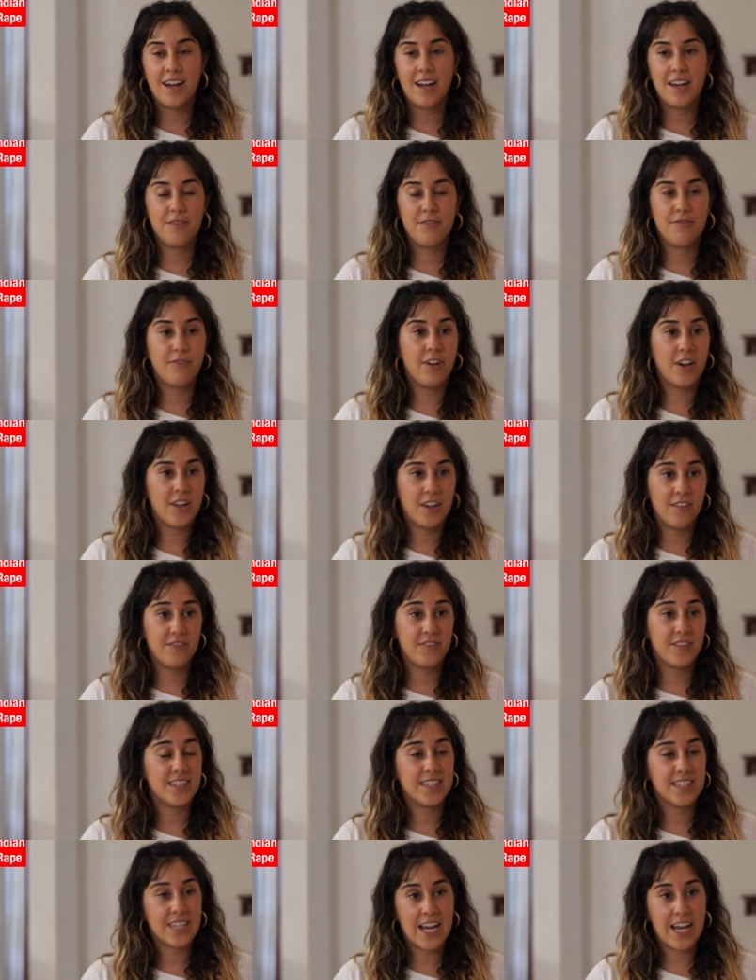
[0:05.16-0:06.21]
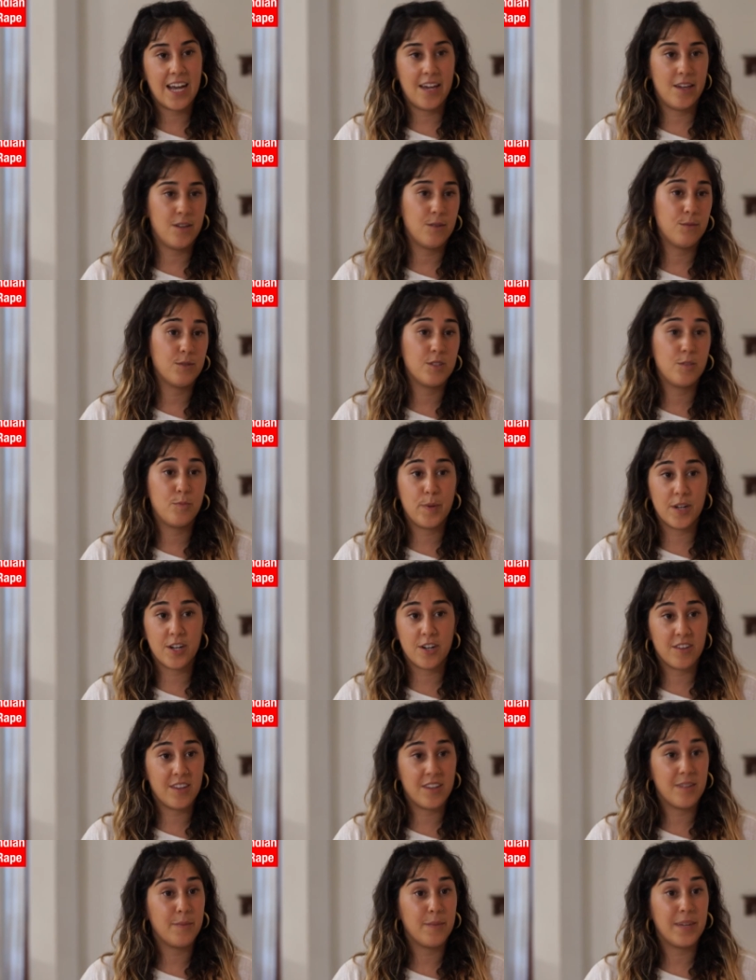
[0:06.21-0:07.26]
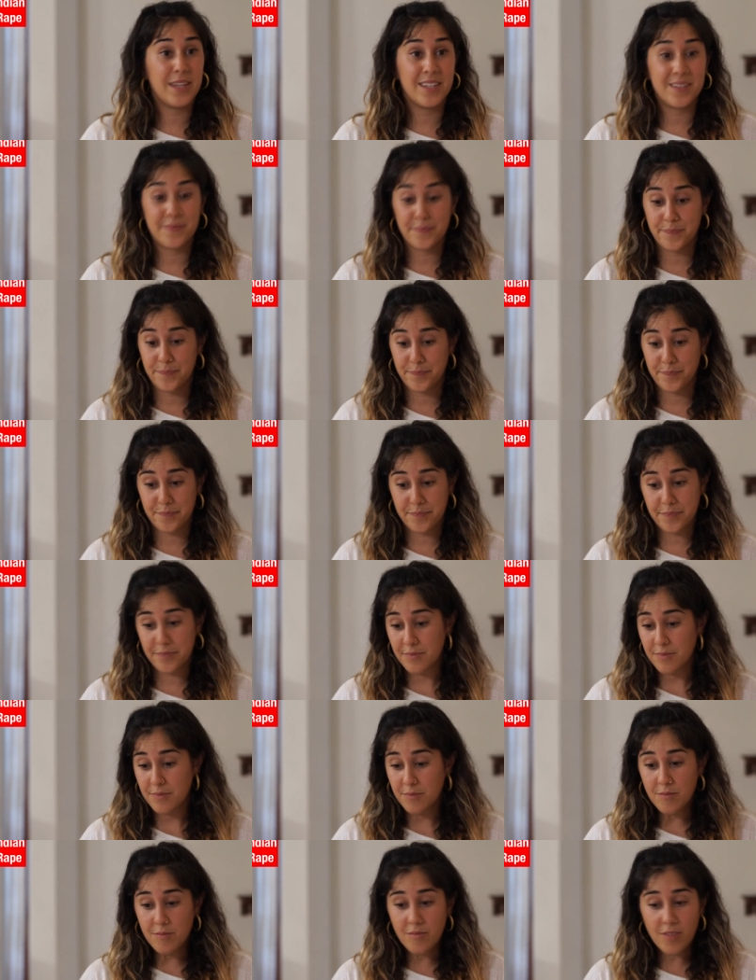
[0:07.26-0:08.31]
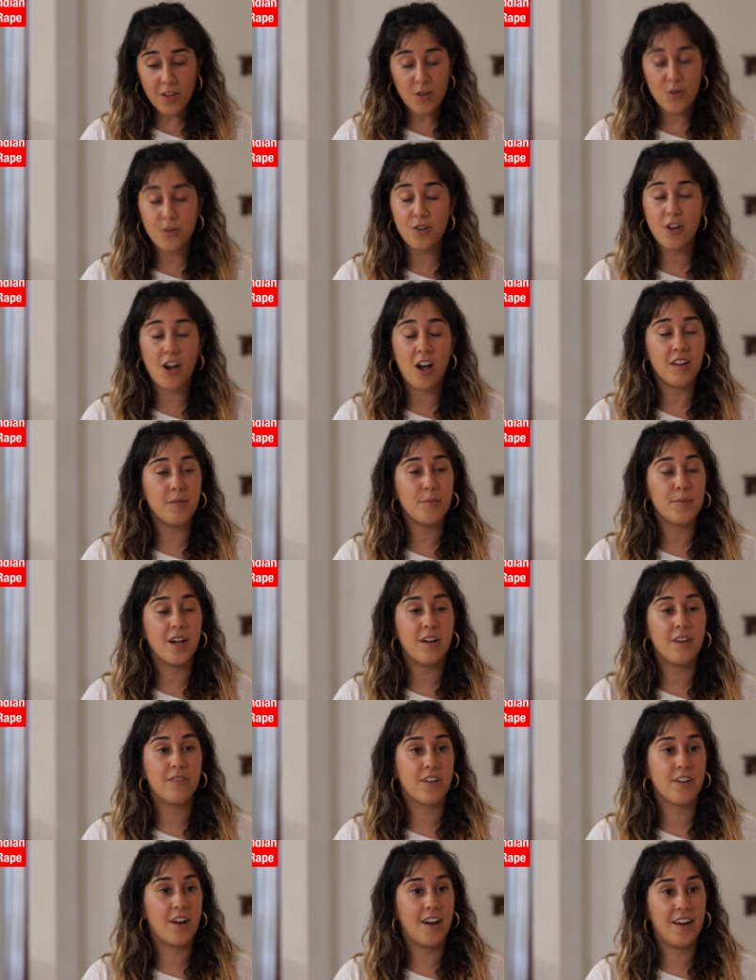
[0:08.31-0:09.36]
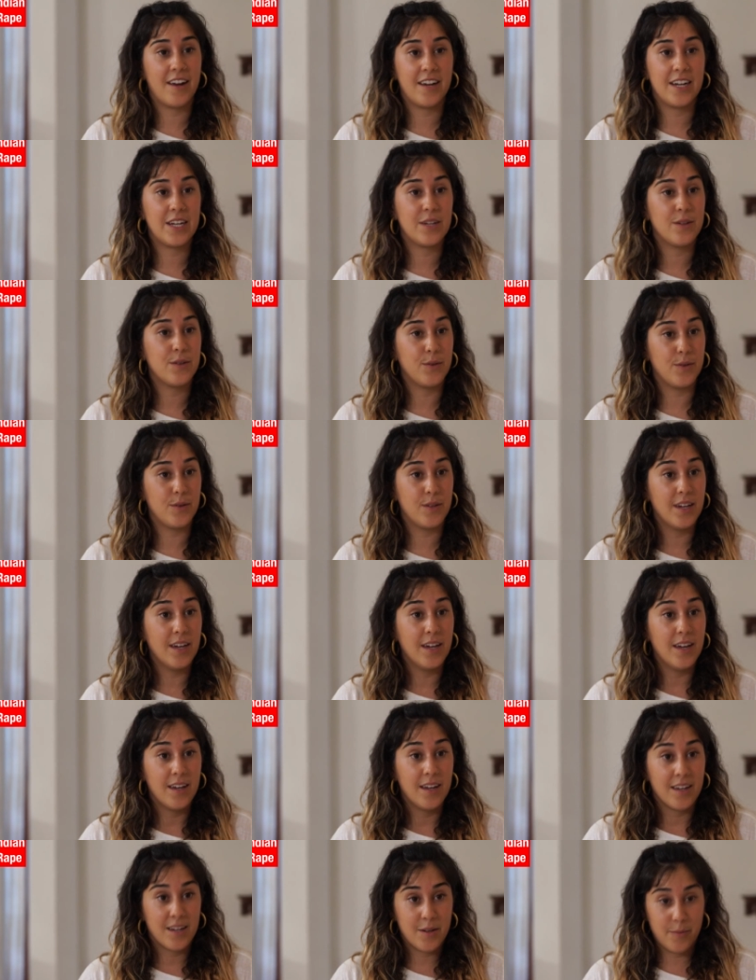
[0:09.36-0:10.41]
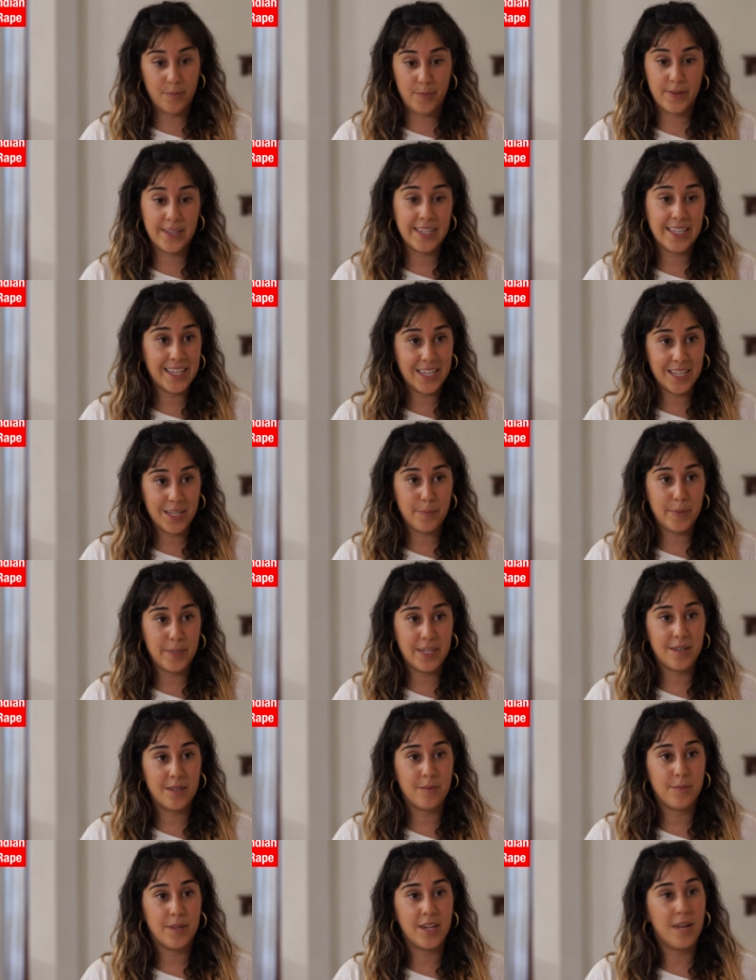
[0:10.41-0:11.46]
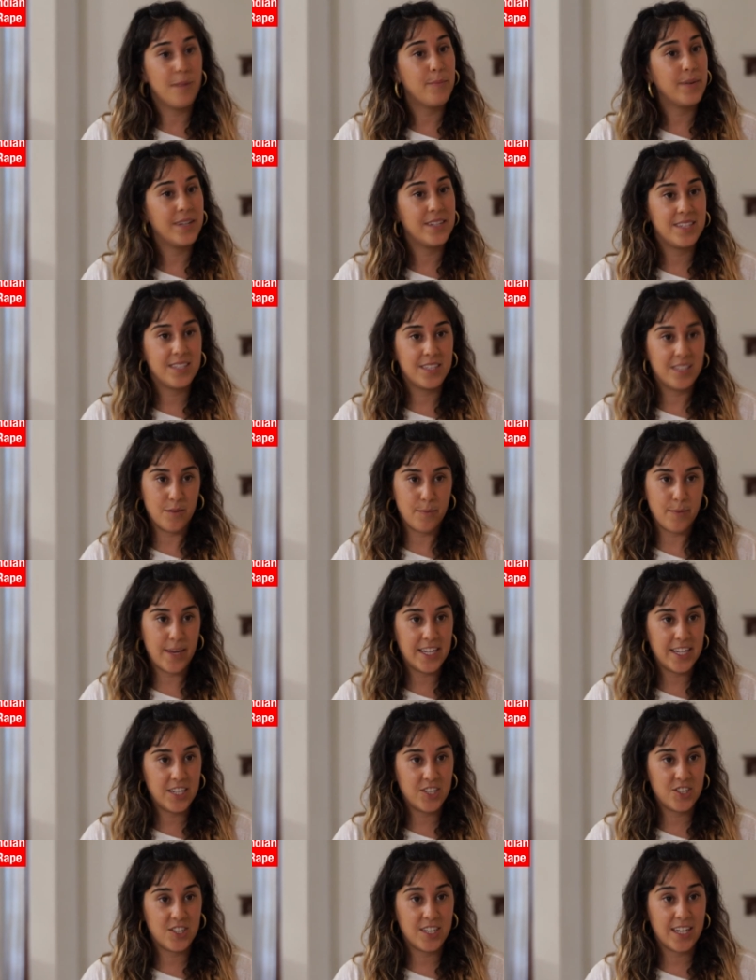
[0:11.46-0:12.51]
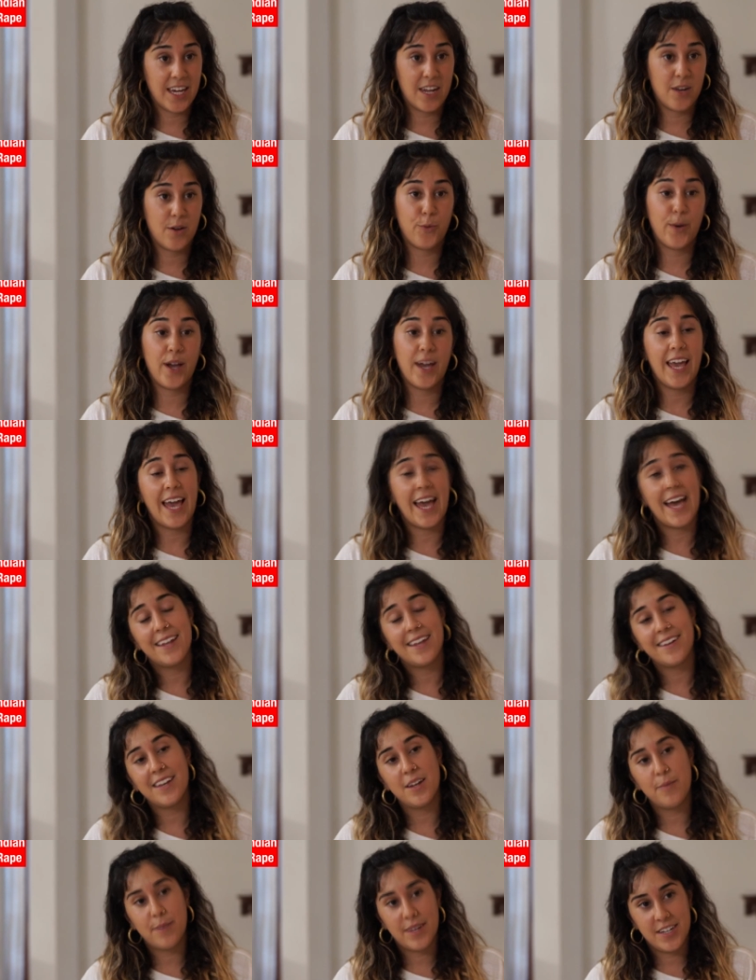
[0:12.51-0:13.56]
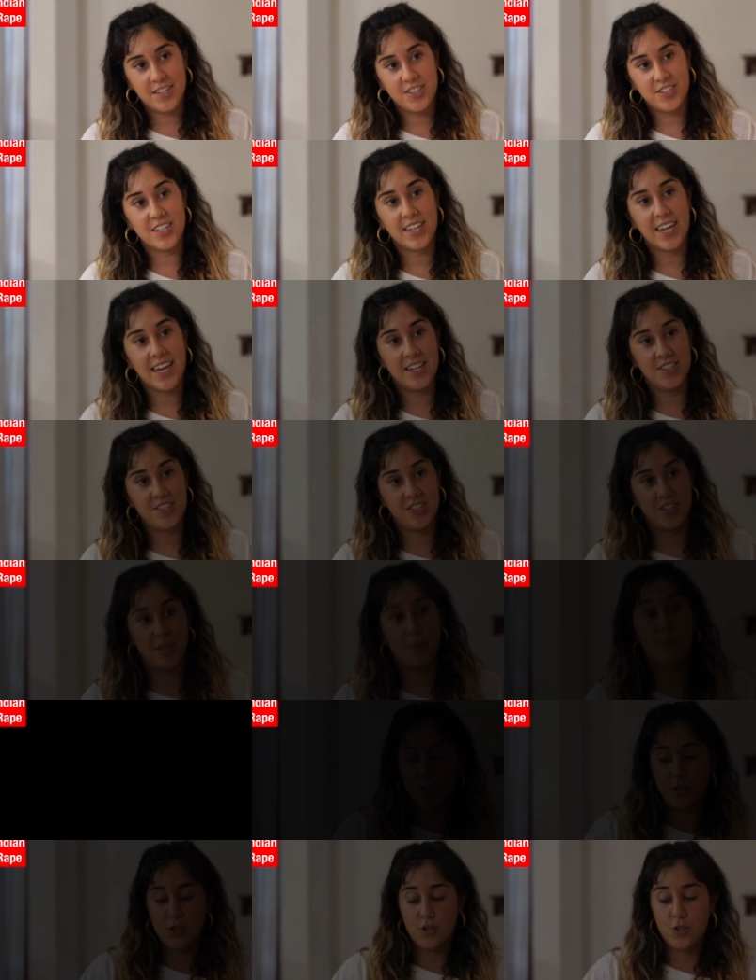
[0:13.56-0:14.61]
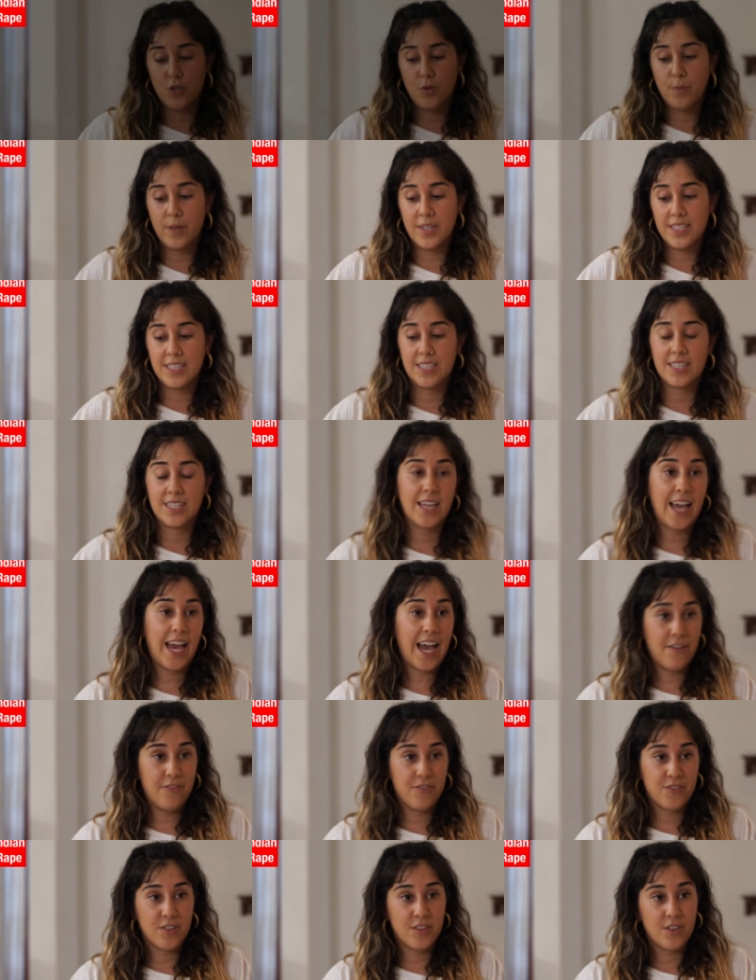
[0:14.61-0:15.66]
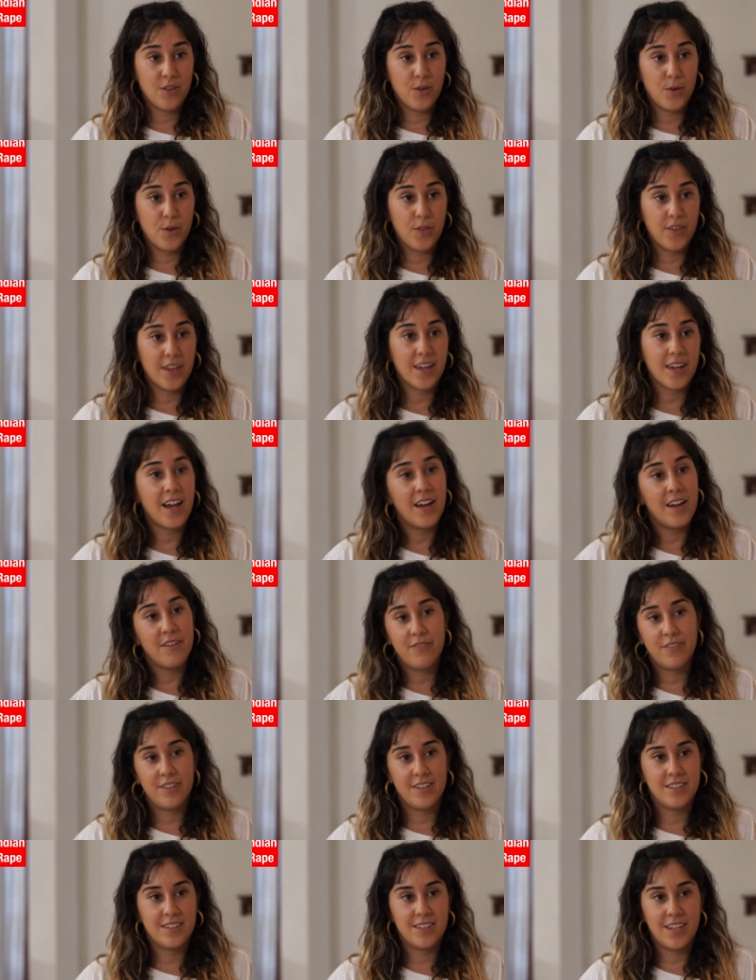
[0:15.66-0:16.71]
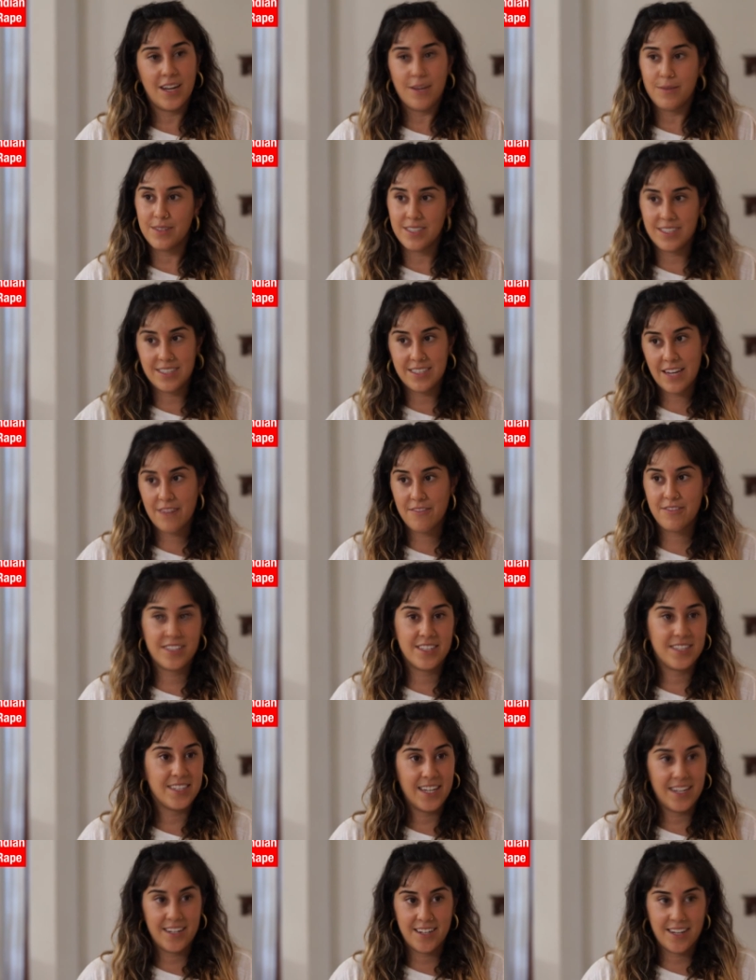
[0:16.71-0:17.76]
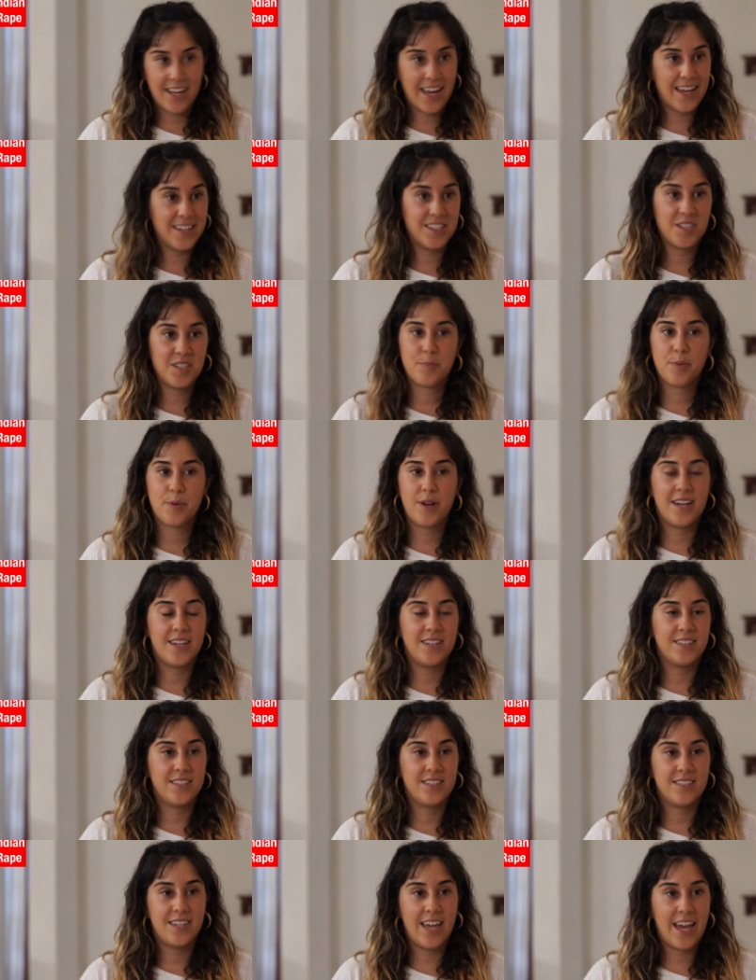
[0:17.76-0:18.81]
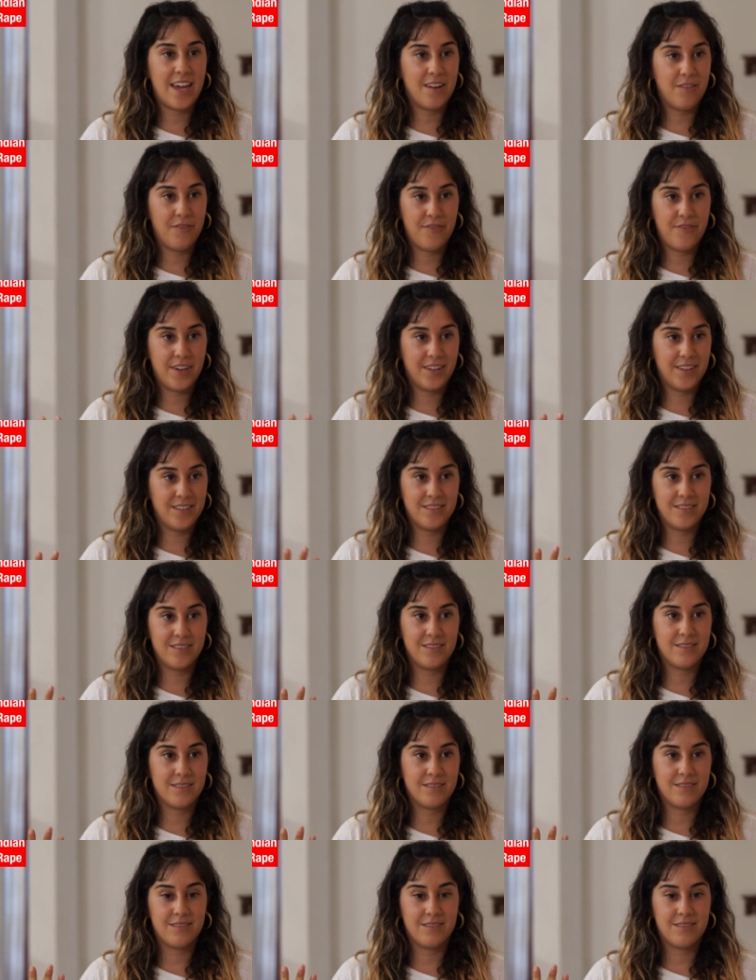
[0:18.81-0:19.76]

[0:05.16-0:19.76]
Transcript: I'd fought off this guy who was bigger than me, who'd caught me off guard, who'd completely beaten me up. I'd still managed to get away, and I'd managed to catch him. 2 months after the whole thing, I was devastated and depressed and felt